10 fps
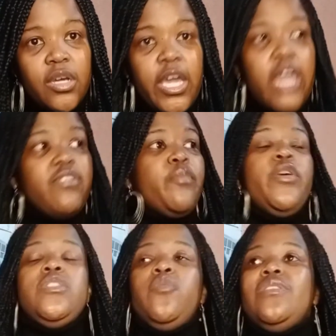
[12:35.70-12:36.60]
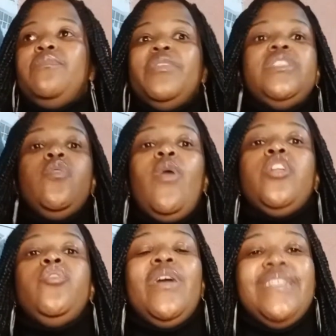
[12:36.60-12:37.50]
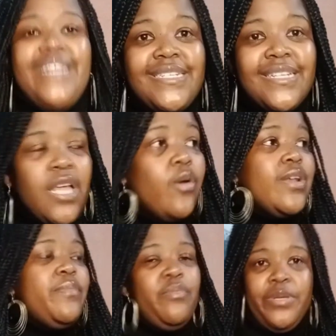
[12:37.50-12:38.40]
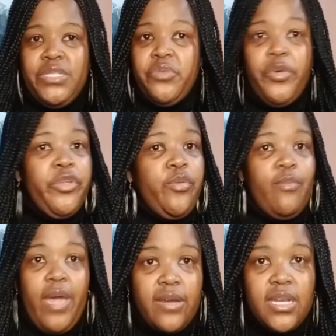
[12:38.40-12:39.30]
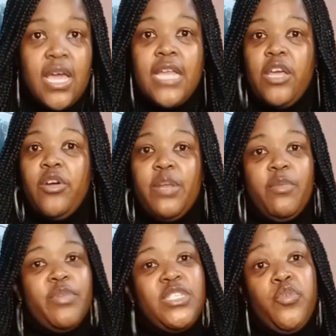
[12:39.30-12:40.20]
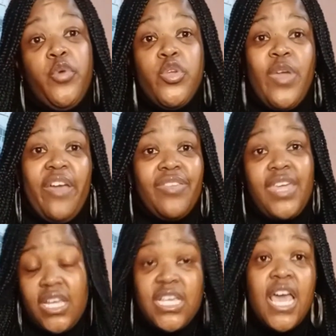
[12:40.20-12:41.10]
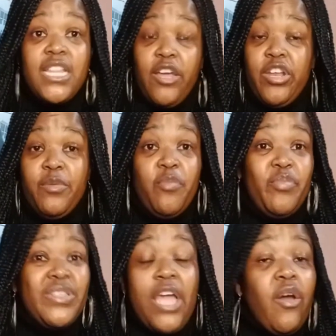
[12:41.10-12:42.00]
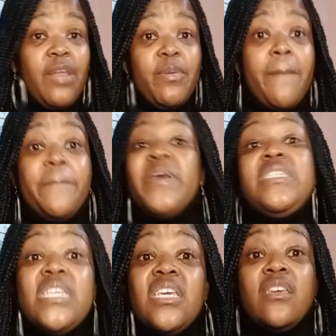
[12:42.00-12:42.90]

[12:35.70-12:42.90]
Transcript: If the person was busy while you were dating, they're going to be busy when you're married. They're going to be busy when you have kids. They're going to be busy.